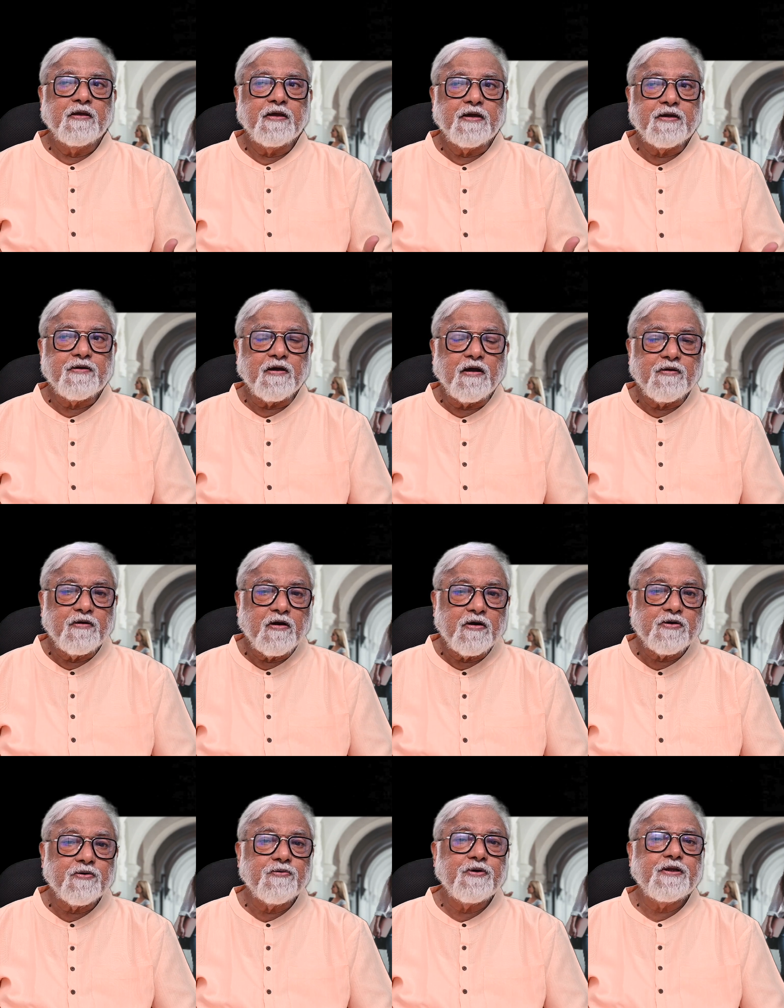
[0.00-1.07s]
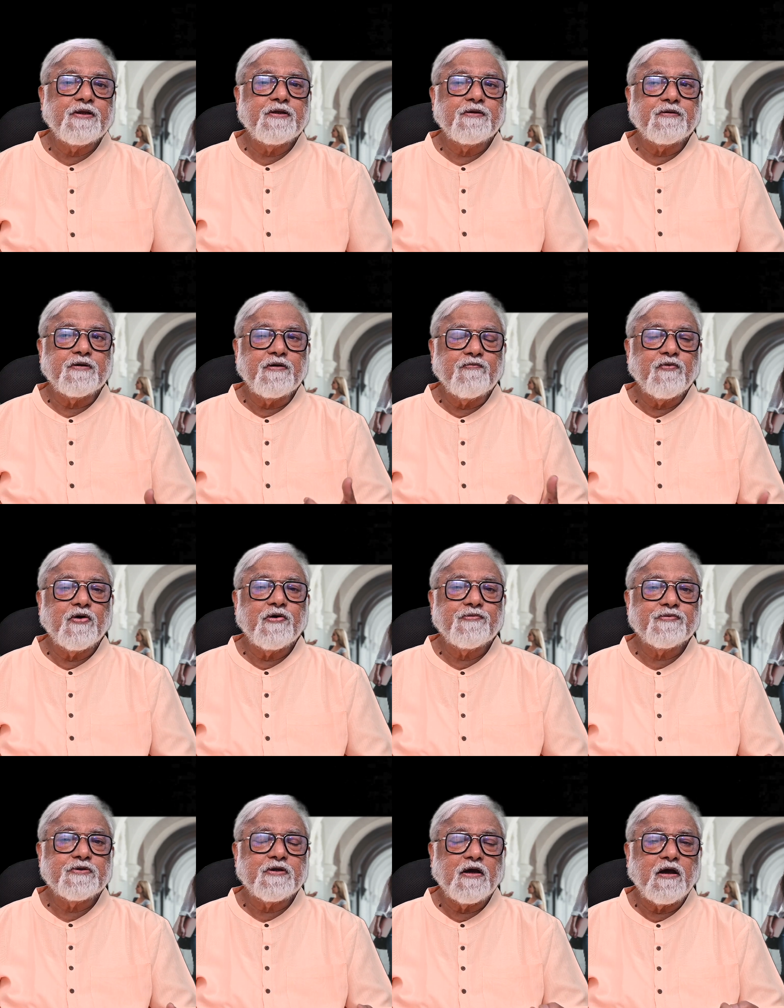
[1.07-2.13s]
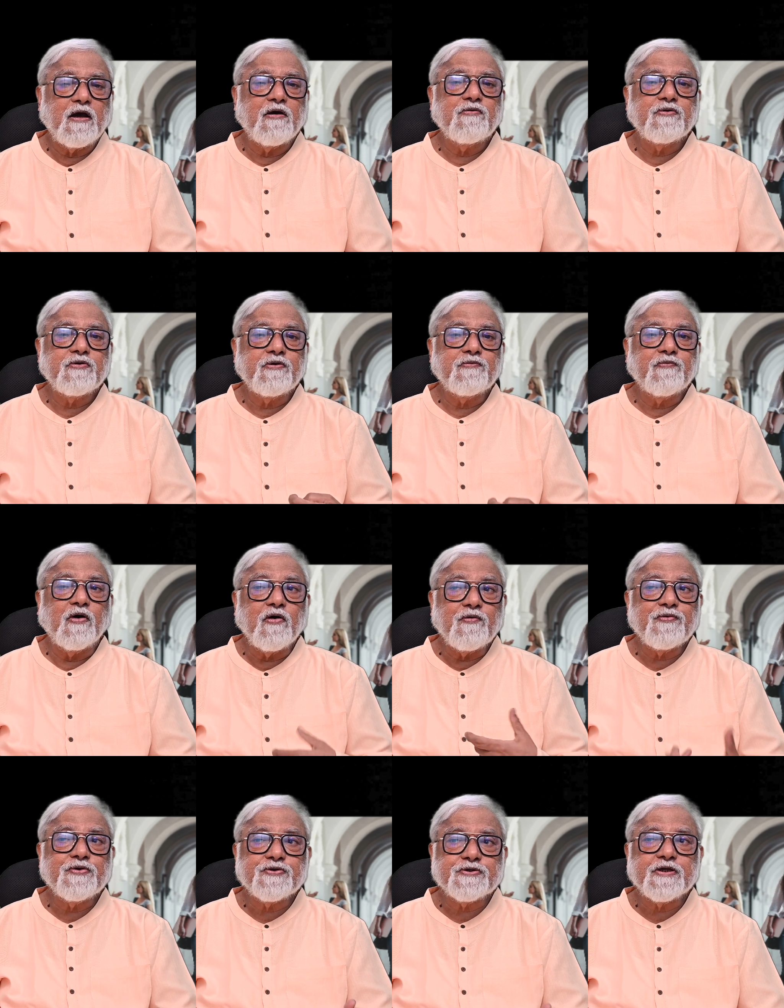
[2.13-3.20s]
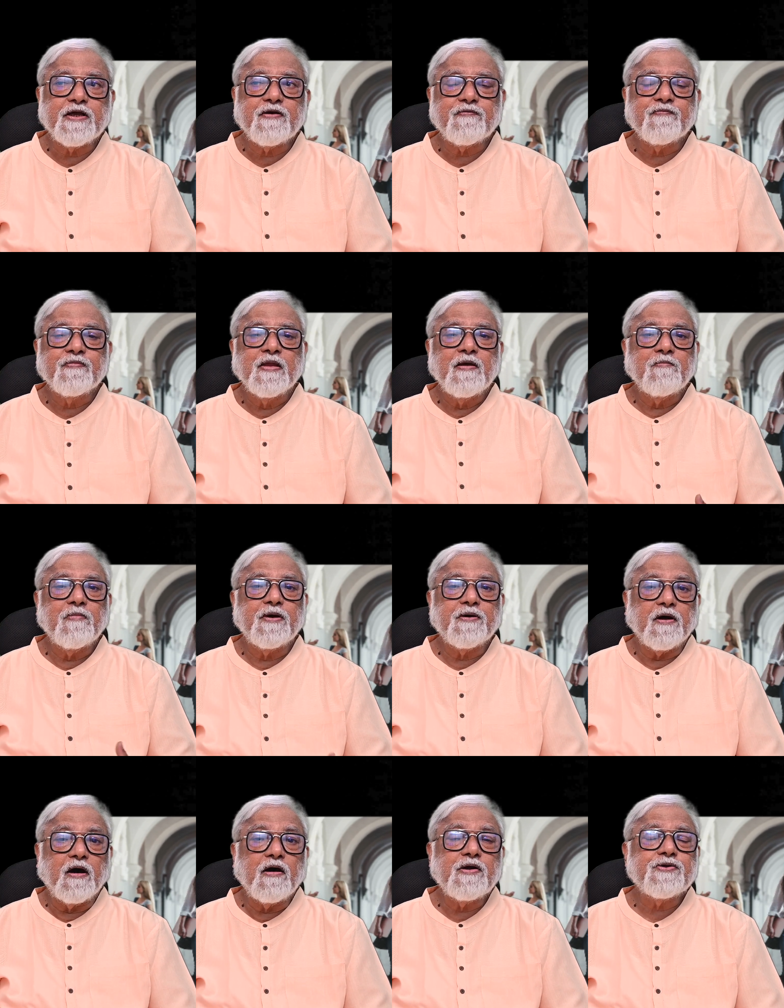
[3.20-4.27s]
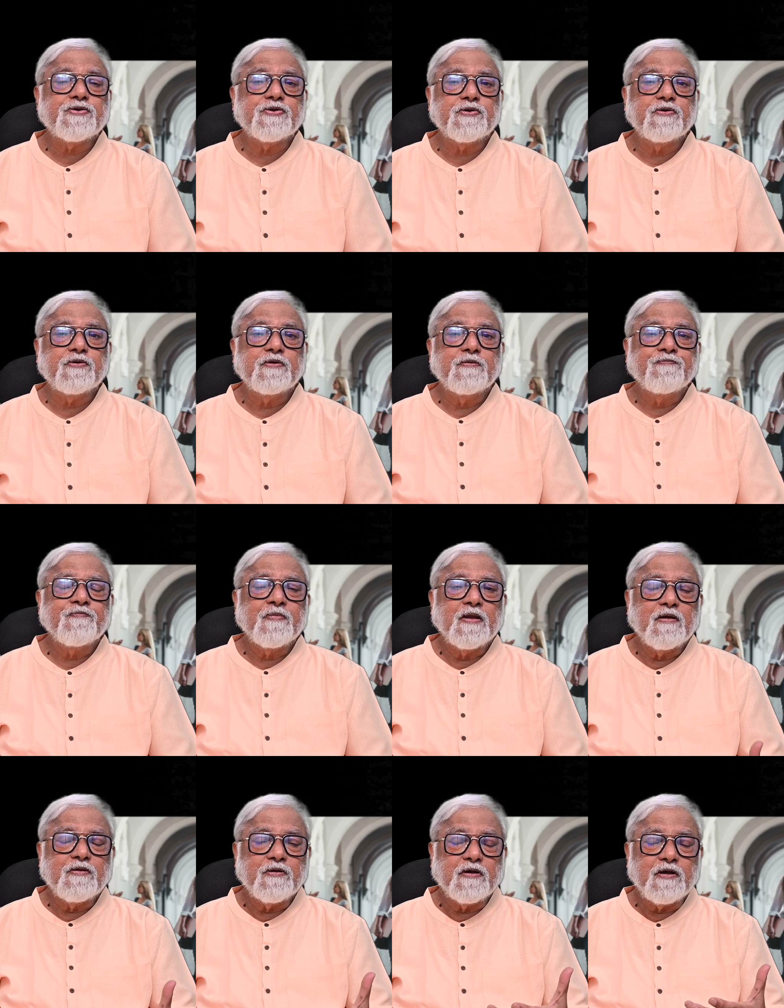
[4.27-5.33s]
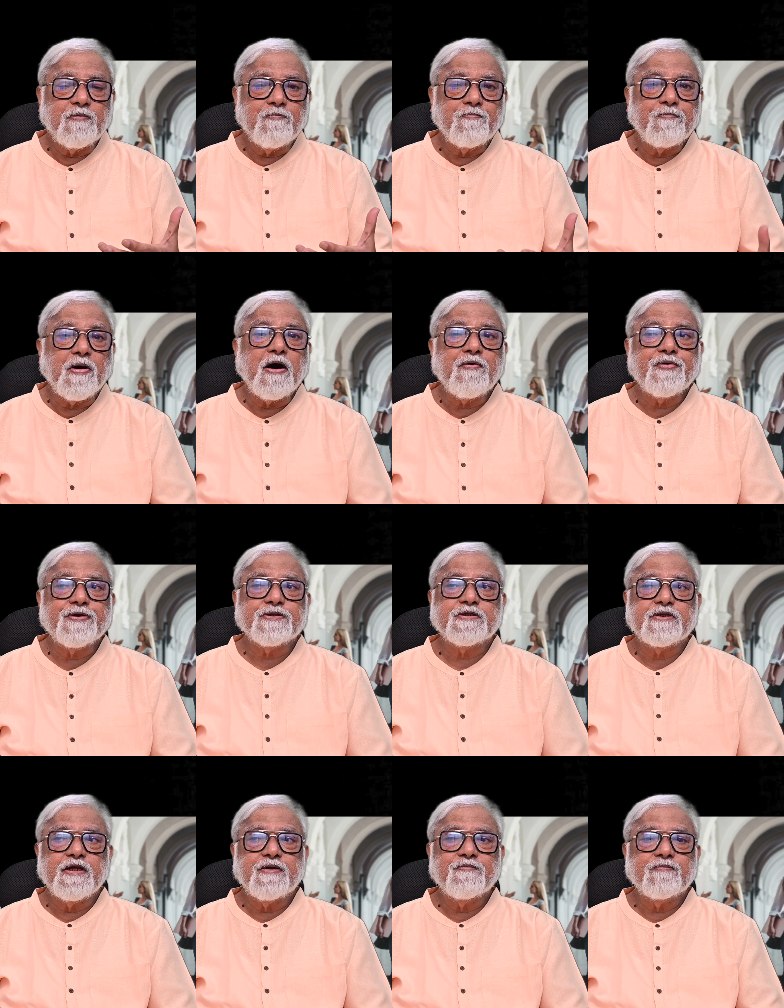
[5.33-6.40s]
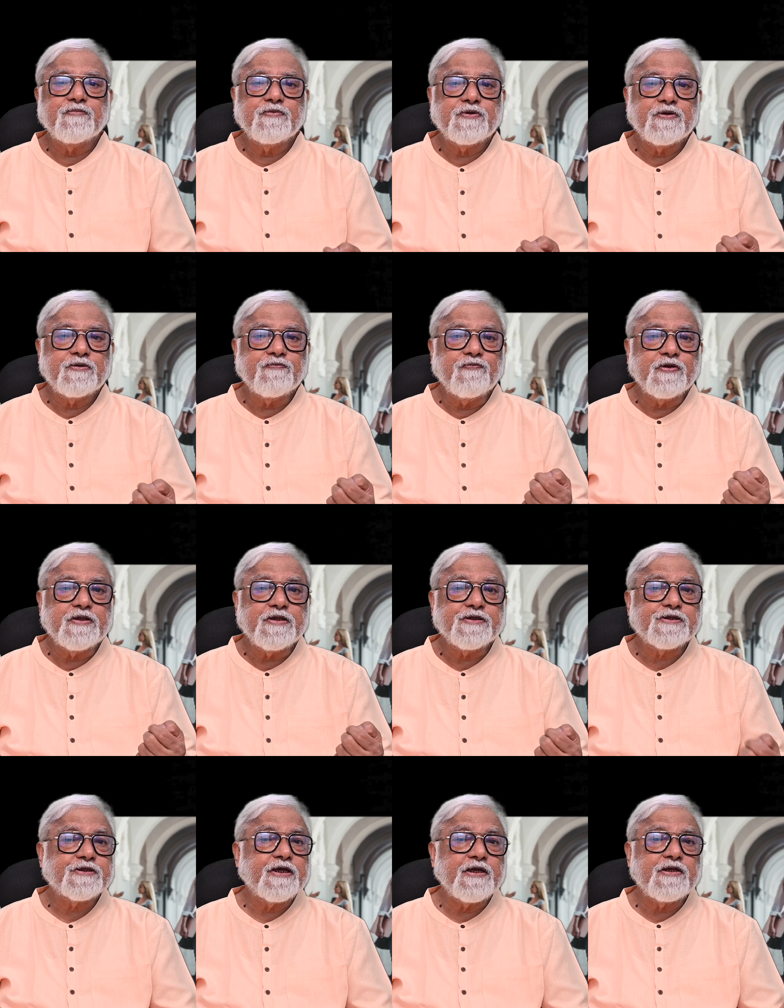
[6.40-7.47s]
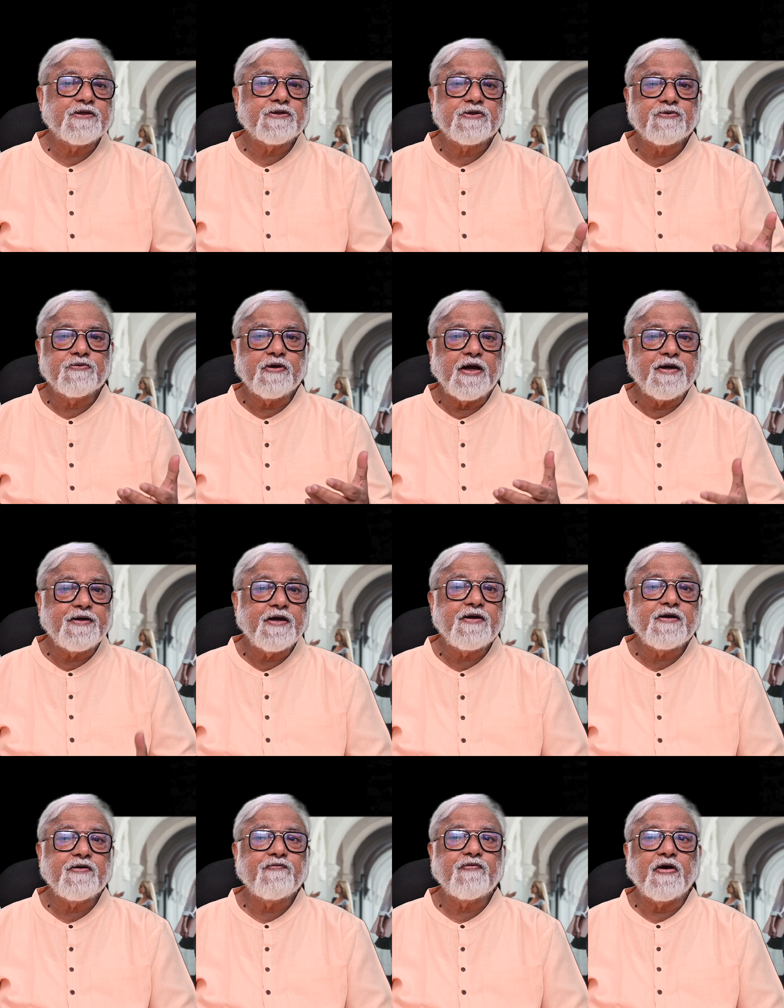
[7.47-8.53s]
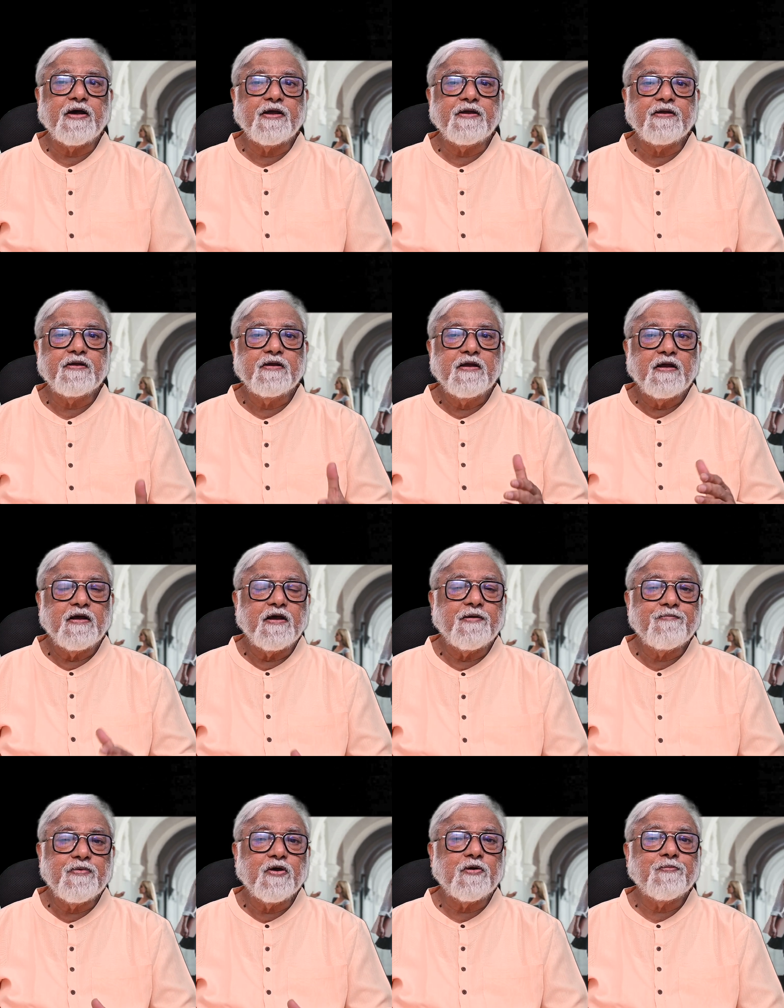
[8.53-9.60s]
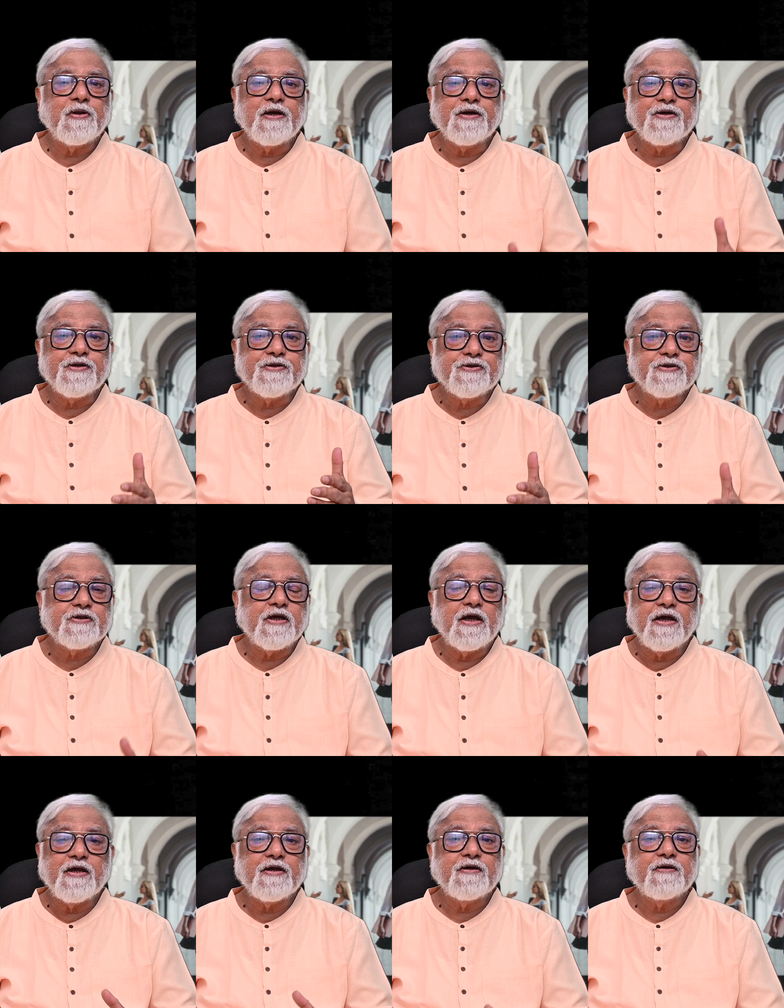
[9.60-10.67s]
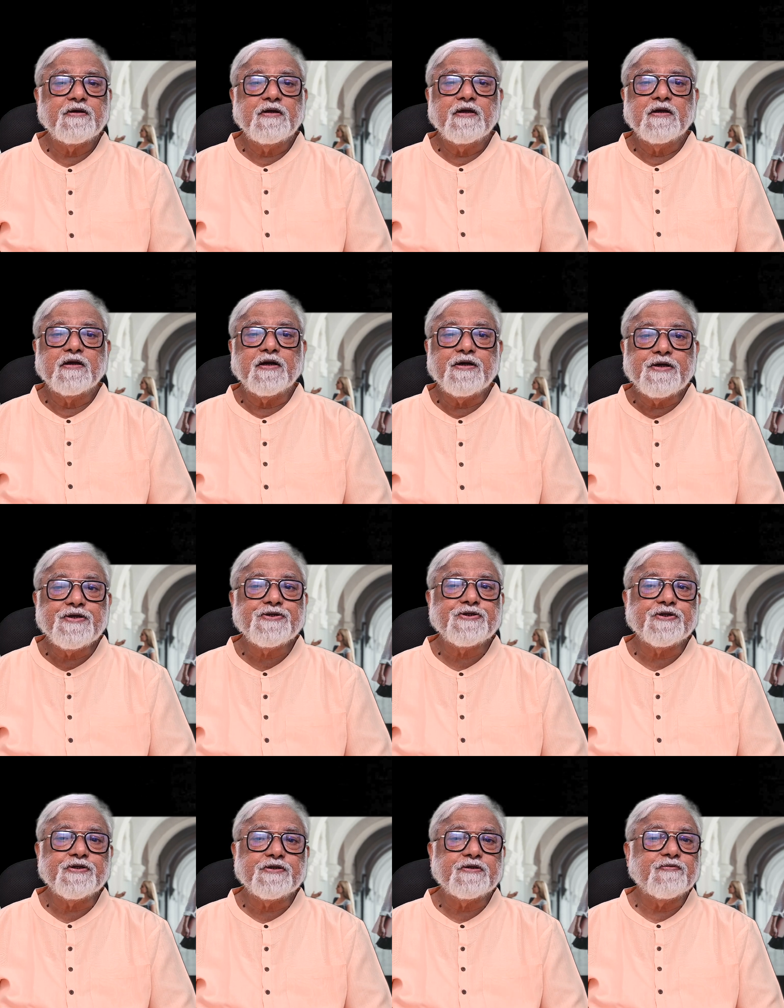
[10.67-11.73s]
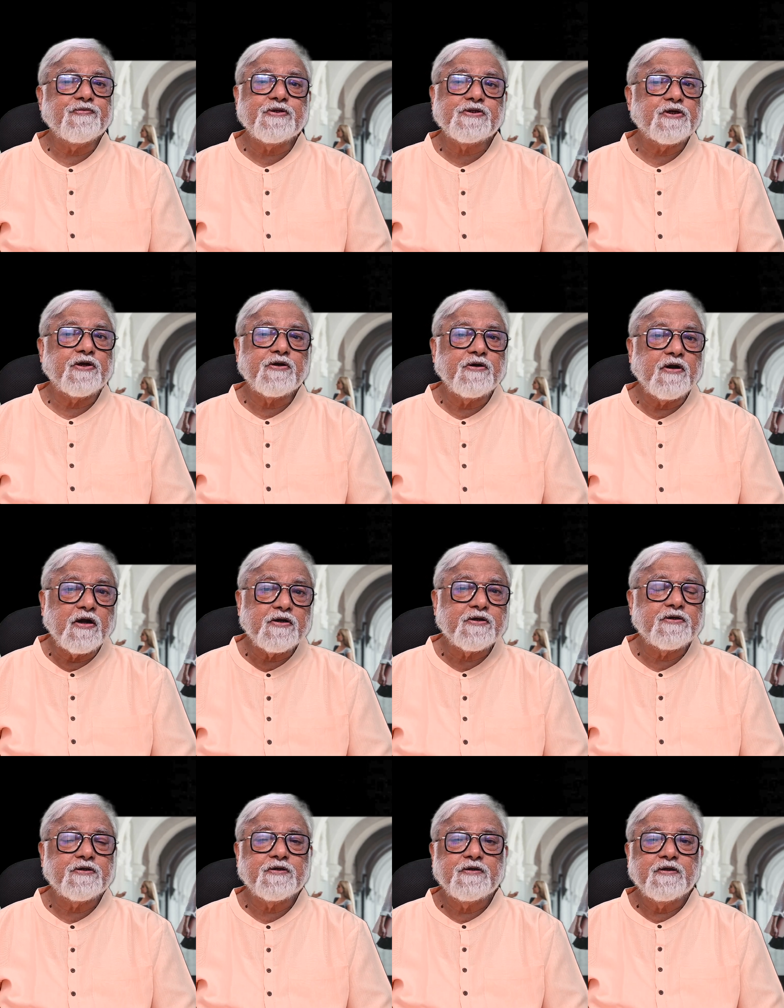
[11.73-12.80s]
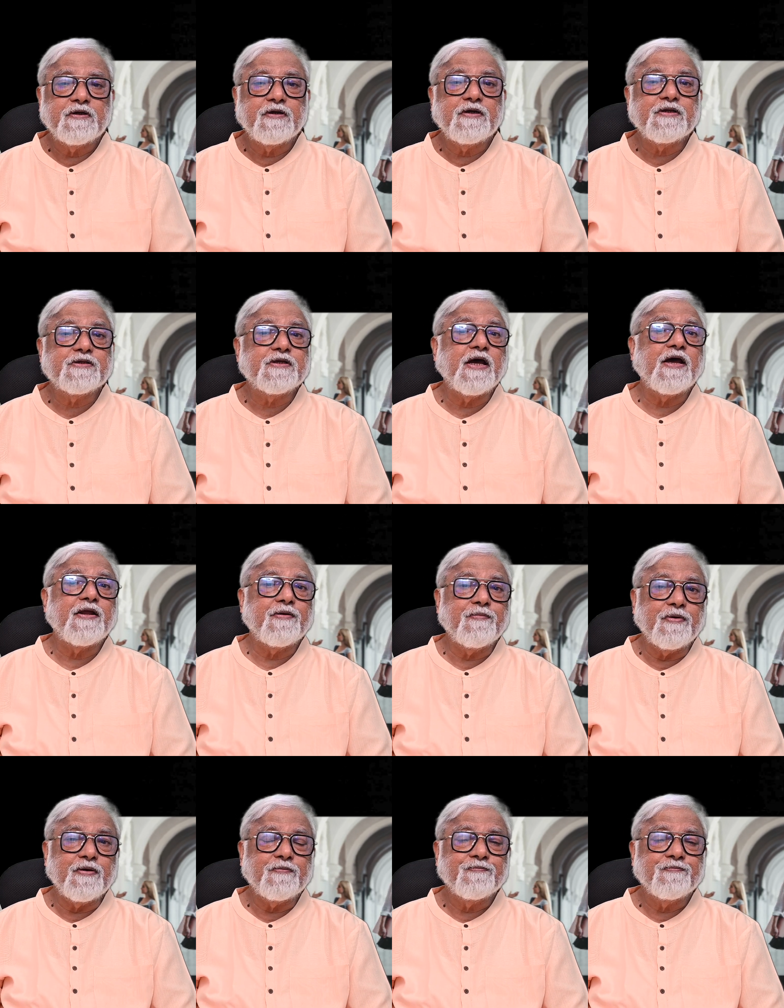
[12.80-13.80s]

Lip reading: It not only involves how to evolve yourself, but also empowers them with the skills to identify abnormalities and conditions which are not desirable.